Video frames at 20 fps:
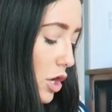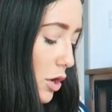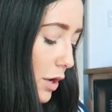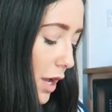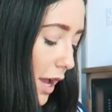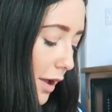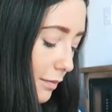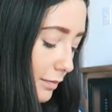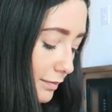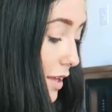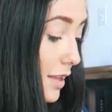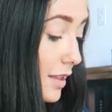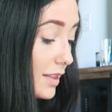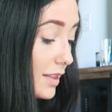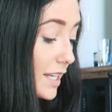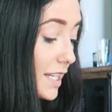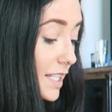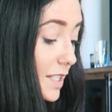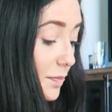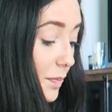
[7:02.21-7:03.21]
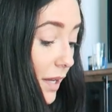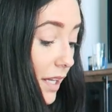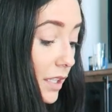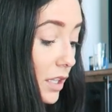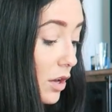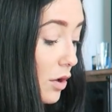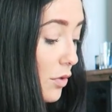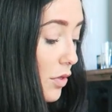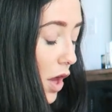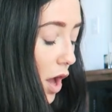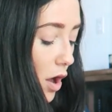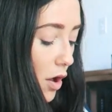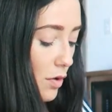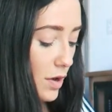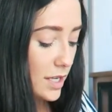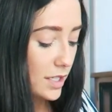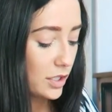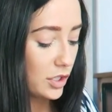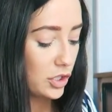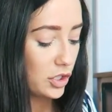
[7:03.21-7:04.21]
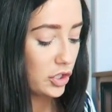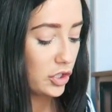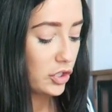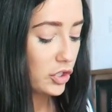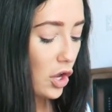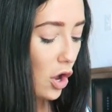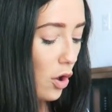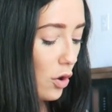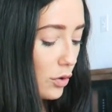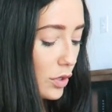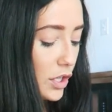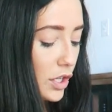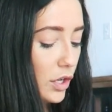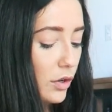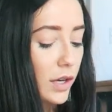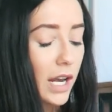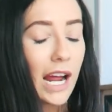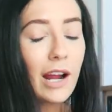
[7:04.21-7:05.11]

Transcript: Okay, this pillow though is so cute.